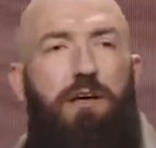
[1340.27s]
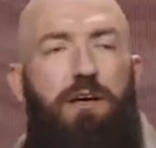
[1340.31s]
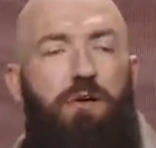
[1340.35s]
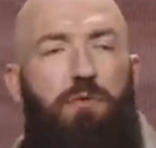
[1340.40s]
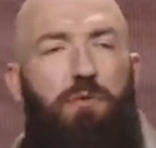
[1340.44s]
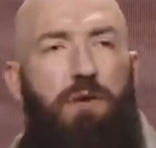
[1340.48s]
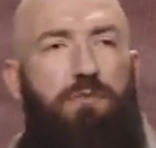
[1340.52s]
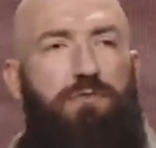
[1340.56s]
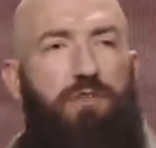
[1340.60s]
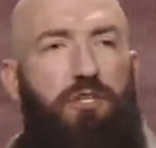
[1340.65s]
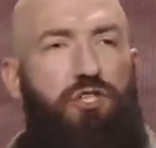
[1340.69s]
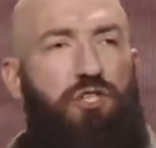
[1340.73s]
we
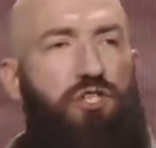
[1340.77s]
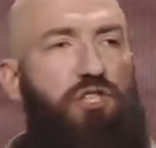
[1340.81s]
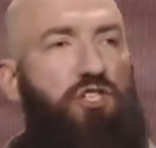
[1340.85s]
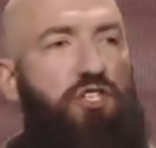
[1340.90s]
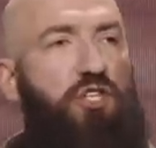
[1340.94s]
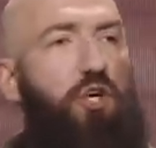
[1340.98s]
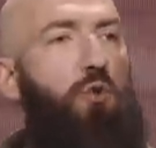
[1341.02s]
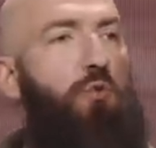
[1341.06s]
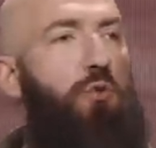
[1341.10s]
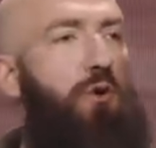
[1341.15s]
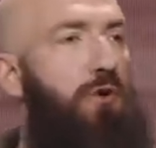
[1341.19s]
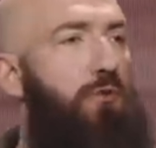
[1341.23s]
have to
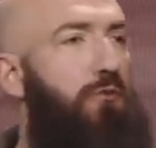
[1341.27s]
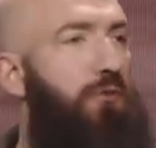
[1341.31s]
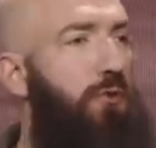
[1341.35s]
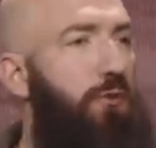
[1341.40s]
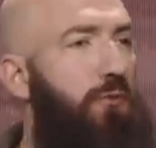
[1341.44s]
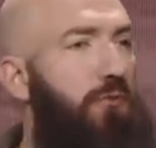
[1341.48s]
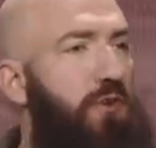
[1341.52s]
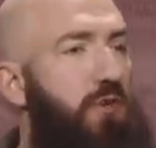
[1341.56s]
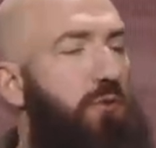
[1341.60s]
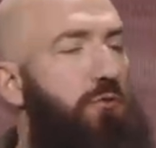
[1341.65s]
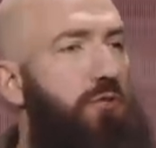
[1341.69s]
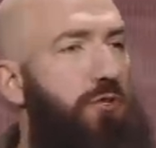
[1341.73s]
steward for
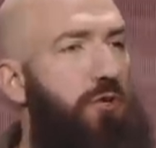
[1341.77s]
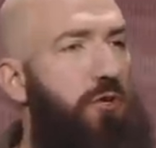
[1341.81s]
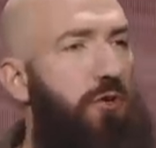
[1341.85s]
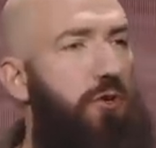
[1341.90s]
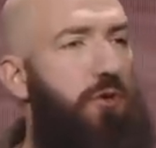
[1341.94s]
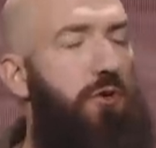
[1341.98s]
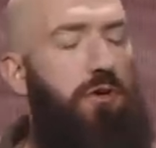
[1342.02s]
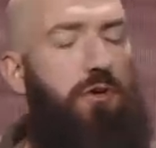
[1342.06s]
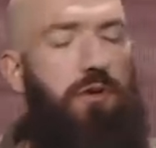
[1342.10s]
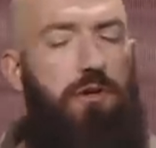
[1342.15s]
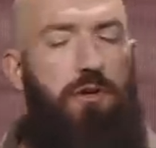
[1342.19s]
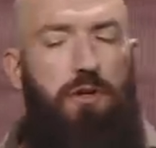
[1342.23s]

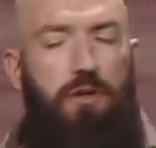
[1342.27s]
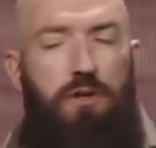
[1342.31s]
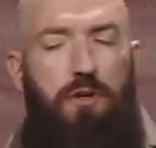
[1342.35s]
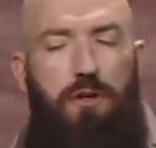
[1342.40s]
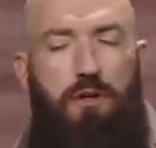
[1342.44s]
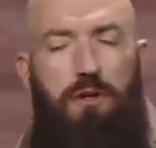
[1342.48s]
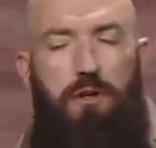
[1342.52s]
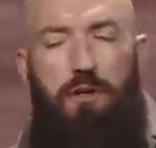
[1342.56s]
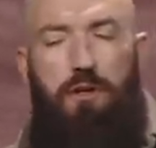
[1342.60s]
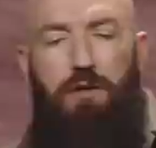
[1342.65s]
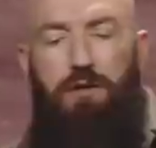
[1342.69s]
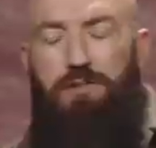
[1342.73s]
future
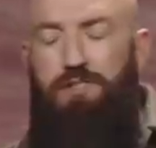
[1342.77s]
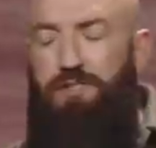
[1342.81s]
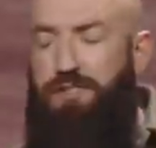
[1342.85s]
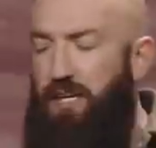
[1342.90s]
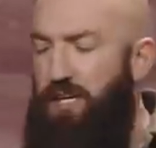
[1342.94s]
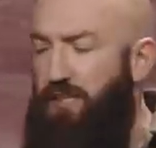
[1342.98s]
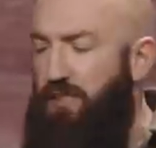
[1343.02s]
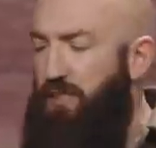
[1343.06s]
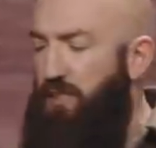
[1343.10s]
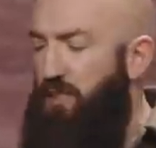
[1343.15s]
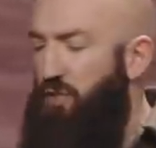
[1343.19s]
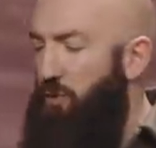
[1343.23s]

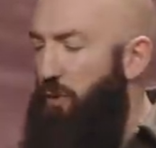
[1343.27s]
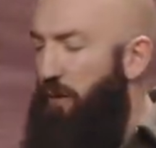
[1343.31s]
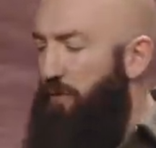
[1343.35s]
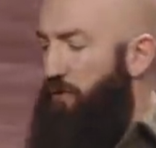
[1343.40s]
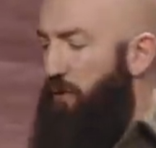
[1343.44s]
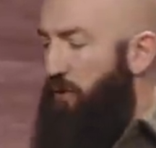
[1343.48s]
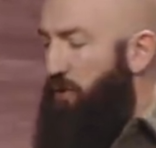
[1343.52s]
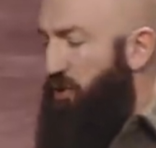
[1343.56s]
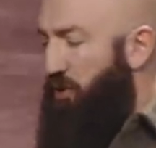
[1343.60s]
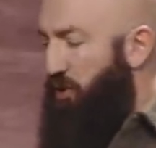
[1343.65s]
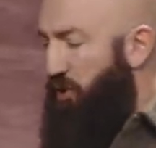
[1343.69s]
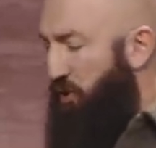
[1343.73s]
seasons. We have to
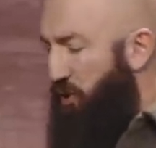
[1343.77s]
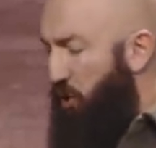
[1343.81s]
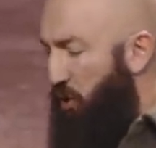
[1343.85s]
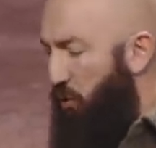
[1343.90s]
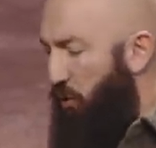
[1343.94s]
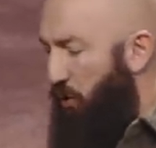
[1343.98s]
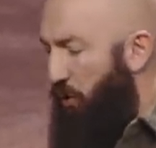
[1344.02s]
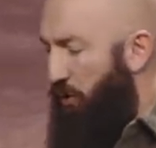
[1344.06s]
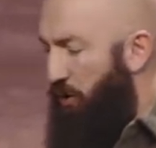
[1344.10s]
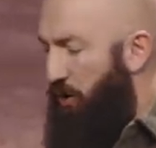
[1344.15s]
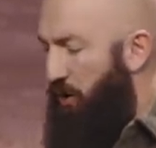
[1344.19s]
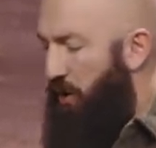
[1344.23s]

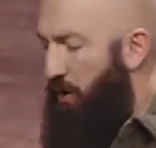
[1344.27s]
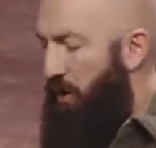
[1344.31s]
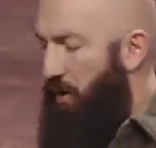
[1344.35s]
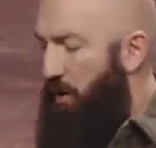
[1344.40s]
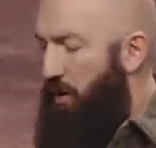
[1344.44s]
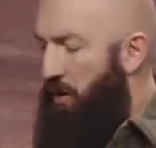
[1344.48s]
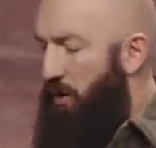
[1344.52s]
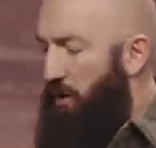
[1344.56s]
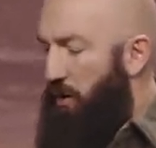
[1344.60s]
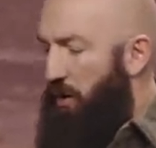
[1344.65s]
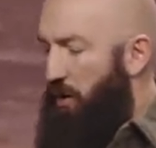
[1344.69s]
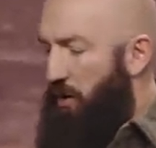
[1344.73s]
steward
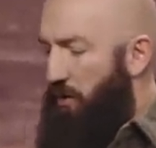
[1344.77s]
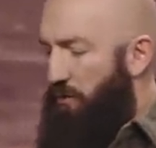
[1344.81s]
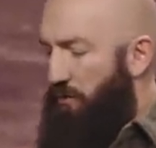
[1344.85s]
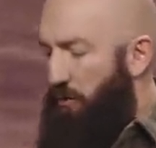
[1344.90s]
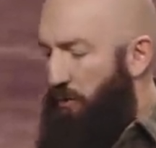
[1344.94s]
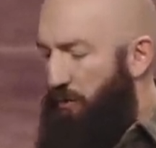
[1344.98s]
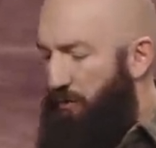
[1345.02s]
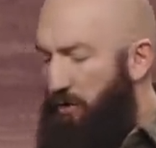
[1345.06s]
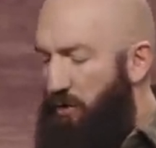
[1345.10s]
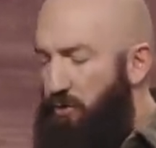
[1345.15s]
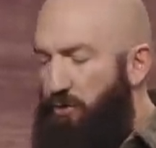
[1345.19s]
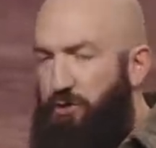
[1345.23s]
for
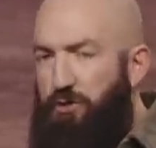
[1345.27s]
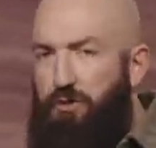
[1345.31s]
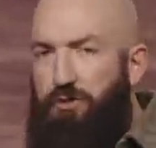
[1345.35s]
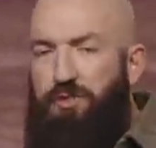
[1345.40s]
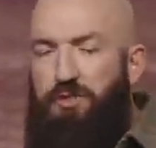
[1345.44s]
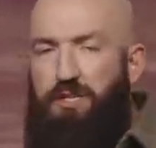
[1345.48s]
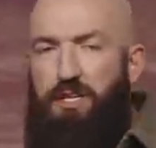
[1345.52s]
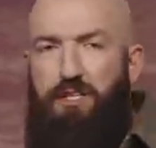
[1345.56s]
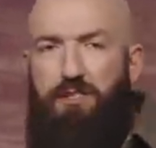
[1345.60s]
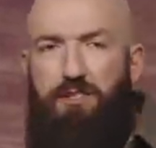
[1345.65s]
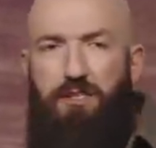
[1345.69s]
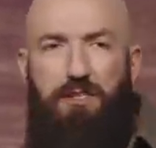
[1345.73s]
future
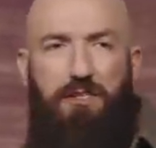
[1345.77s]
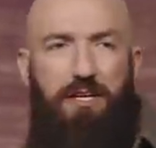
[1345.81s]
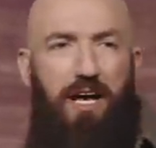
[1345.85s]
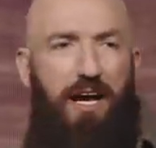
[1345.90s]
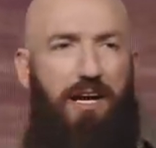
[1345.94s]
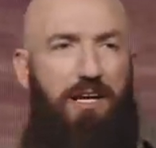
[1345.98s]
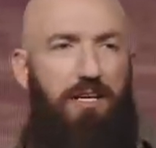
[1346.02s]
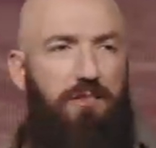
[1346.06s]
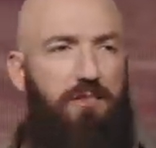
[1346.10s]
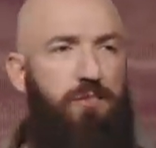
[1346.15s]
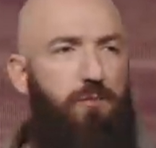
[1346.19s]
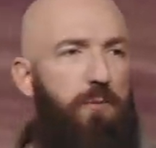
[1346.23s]
seasons. I
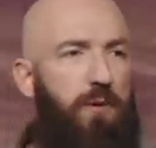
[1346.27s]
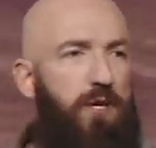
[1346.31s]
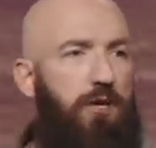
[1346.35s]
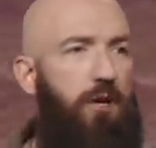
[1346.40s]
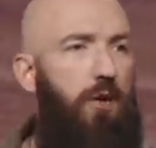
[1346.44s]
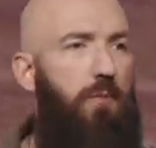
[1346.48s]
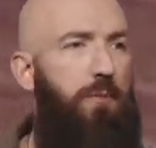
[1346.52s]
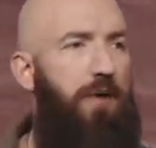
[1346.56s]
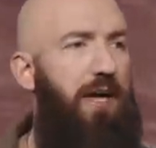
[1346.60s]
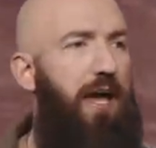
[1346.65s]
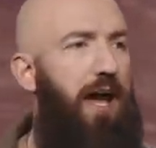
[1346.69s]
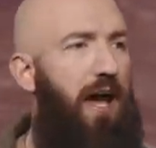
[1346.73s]
can speak
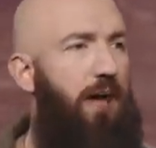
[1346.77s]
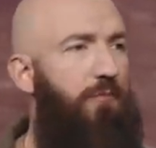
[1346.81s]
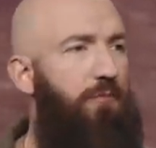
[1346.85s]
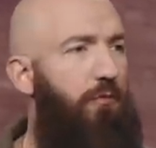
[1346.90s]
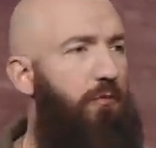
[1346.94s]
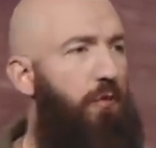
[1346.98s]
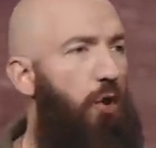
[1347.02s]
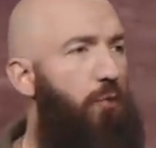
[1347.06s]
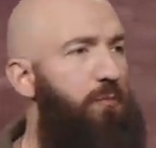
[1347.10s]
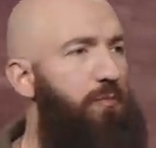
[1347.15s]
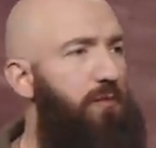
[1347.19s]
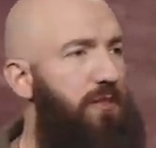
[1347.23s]
on behalf of
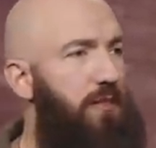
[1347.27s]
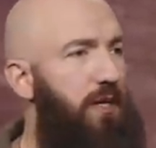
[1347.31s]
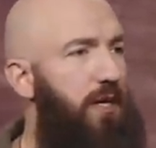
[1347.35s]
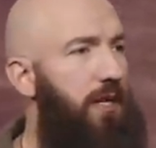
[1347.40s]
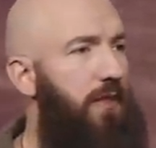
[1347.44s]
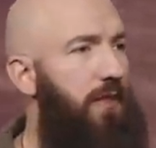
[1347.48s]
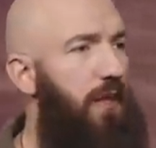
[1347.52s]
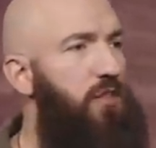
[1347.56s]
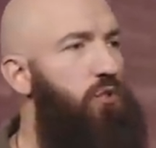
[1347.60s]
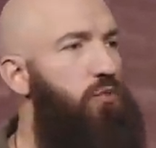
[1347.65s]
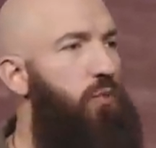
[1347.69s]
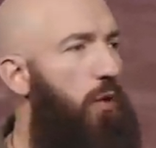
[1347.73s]
Hope City.
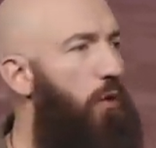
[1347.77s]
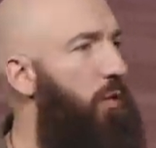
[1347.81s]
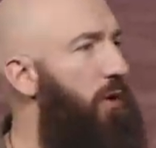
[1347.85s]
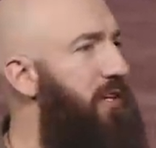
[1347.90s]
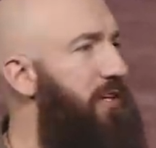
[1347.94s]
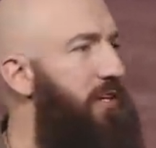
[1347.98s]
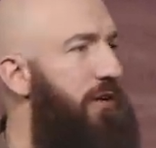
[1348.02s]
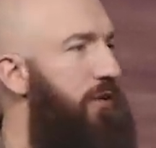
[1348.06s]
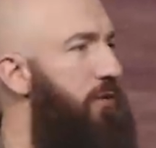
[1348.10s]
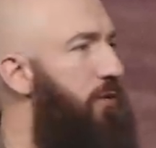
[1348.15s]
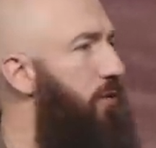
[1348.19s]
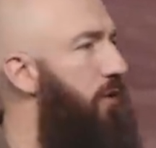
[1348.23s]
That's what we
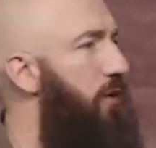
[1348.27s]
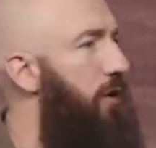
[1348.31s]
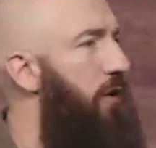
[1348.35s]
do.